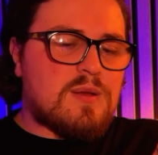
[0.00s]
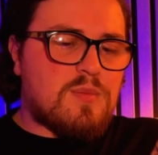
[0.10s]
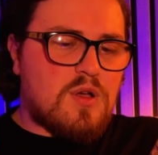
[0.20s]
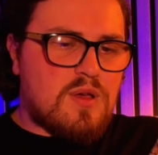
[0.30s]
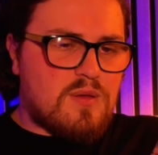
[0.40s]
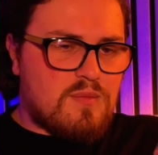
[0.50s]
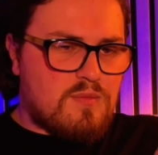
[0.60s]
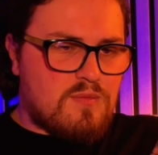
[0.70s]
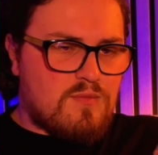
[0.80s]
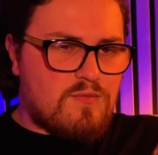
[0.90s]
But
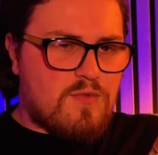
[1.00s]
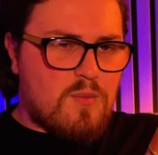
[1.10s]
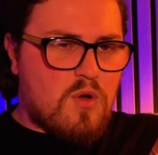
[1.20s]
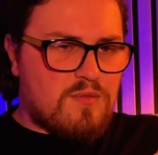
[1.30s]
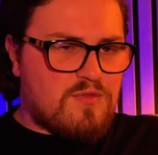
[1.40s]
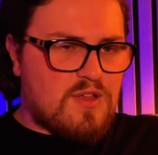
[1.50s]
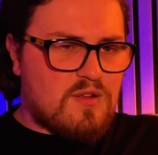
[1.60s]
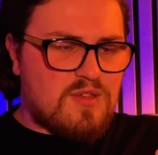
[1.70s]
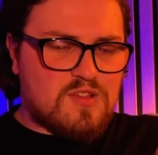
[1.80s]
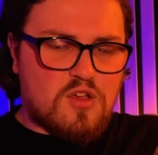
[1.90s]
from what I'm
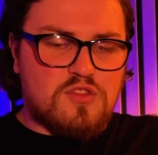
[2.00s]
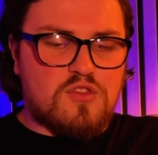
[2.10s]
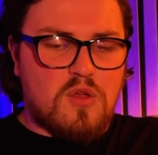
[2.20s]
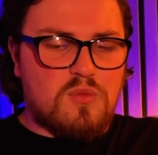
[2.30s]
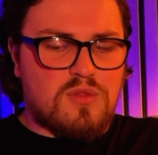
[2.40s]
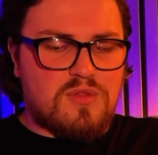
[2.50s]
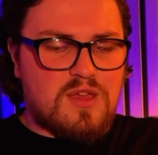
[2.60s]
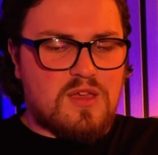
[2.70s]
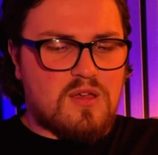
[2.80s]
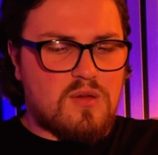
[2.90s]
feeling of this, I don't
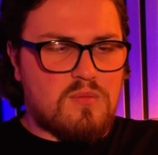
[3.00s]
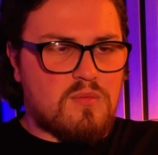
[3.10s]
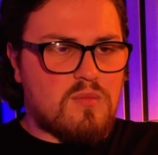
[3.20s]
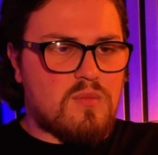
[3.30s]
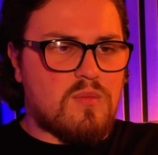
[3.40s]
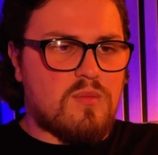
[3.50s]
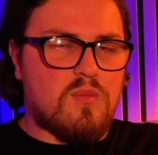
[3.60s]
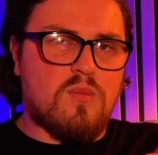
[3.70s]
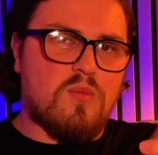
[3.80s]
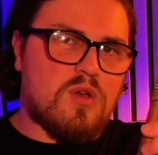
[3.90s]
think
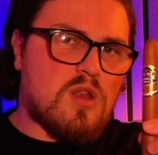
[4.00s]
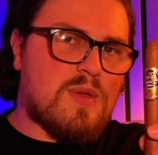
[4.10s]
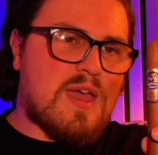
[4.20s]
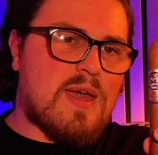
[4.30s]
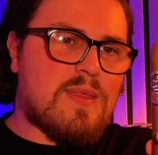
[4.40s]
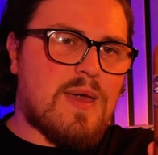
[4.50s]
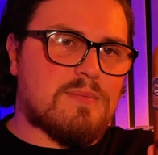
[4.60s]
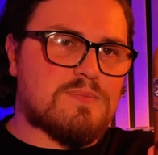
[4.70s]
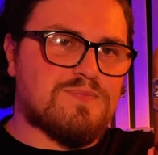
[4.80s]
we're going to be getting that.